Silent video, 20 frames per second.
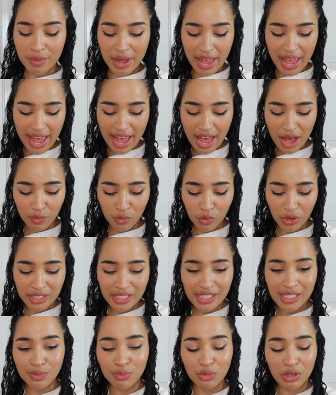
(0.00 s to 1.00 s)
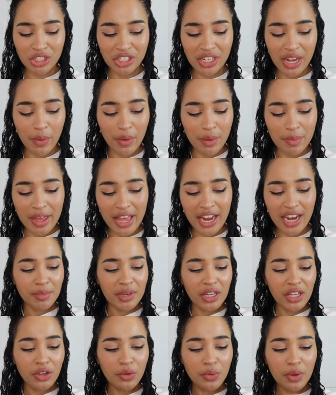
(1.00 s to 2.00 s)
on my hair and once it's brushed out a bit, I'm
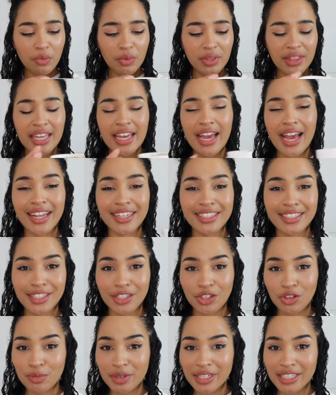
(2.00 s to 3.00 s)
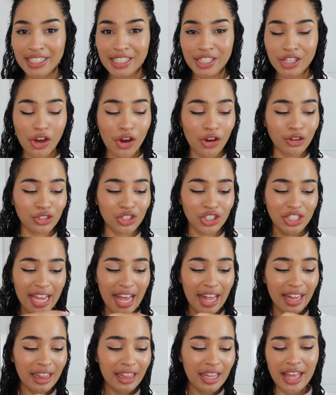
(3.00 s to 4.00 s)
gonna go in with the anti-humidity curl
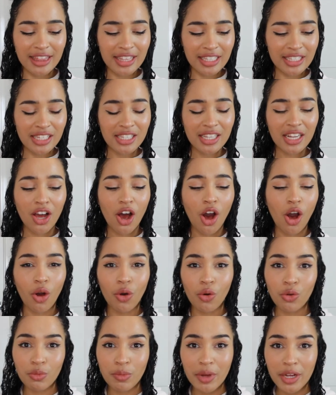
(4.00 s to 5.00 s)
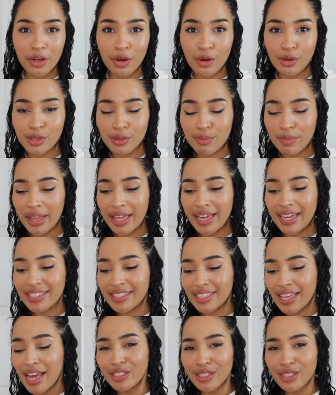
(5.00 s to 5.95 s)
gel and this is gonna hold my curls in place.